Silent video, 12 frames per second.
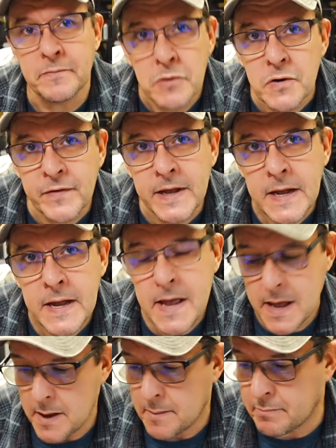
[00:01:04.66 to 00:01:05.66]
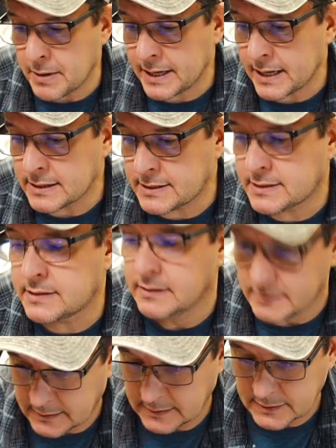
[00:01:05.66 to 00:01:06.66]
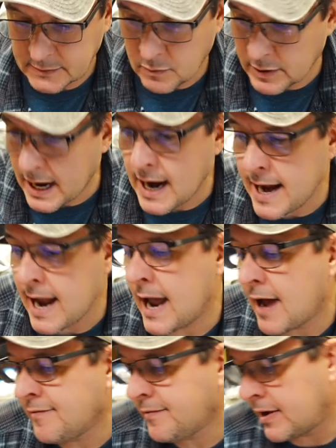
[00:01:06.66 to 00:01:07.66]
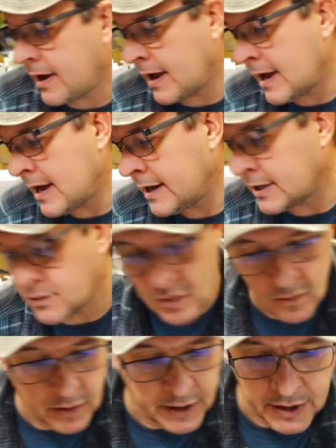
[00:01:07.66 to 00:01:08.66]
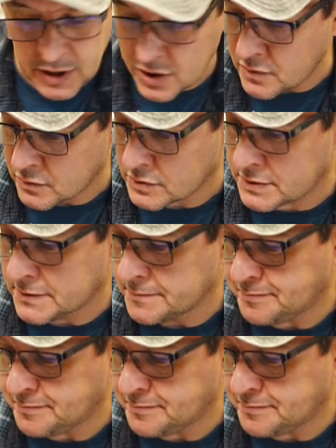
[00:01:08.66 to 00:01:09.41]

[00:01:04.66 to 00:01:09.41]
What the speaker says: the movie, but it's what I have, and it's what we're going to use.